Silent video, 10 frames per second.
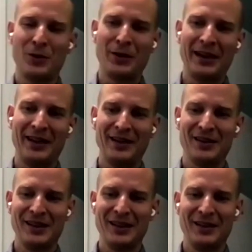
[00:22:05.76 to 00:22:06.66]
the more
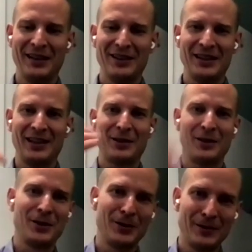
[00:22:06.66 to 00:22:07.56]
energy they sell
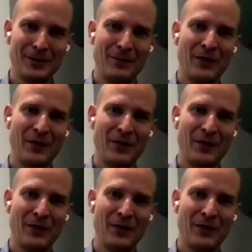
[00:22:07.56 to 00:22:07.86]
to you,